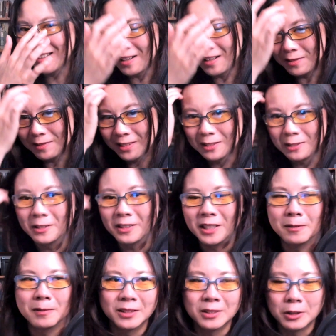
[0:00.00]
everyone's talking
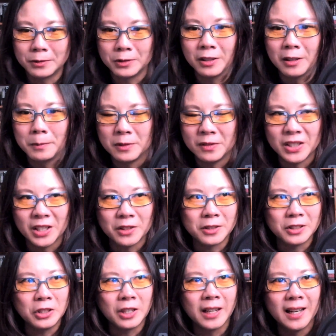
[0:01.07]
at once over top of each other,
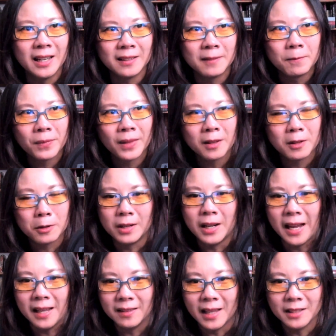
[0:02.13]
and you can't
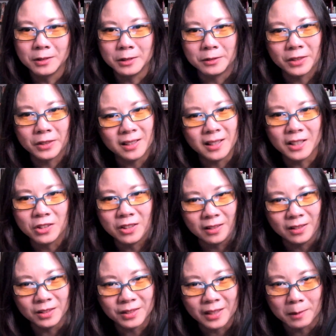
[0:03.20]
create that sort of connection in
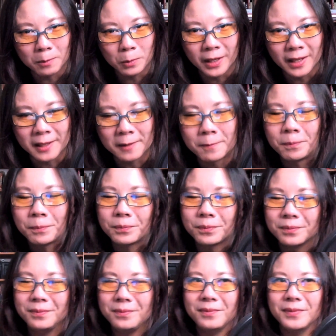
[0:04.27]
the same way.
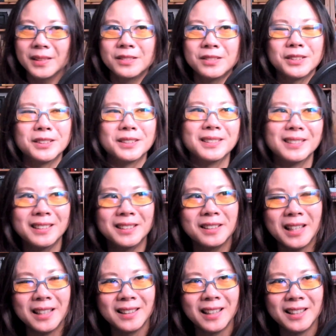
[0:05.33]
So,
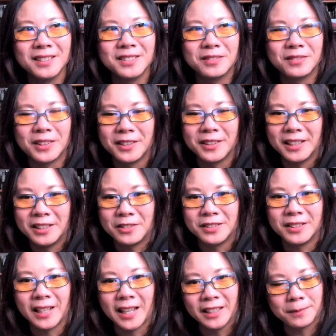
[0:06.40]
that is a very
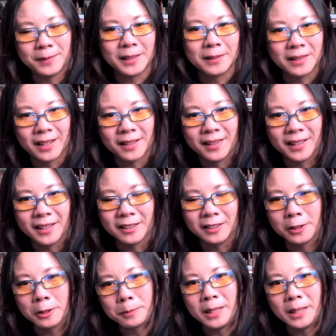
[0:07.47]
interesting aspect that I think a
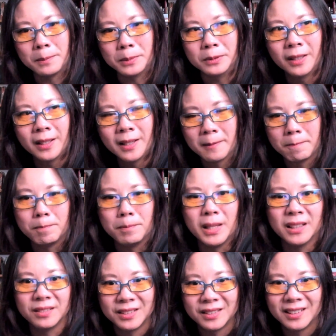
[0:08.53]
lot of people
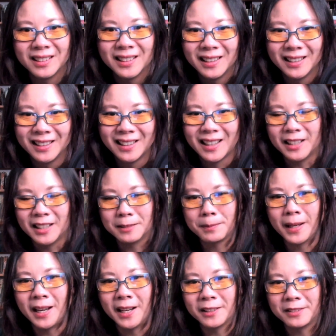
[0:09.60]
missed as
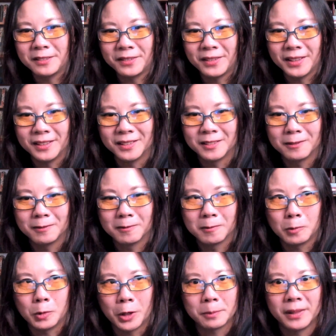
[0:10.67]
part of this
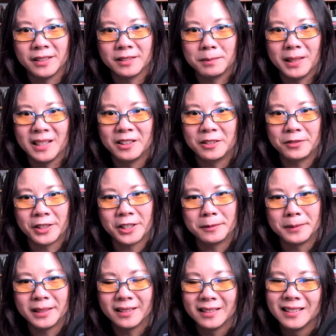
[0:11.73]
workplace meeting
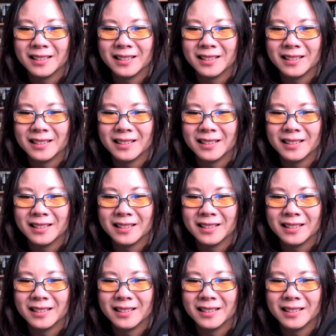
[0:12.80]
environment.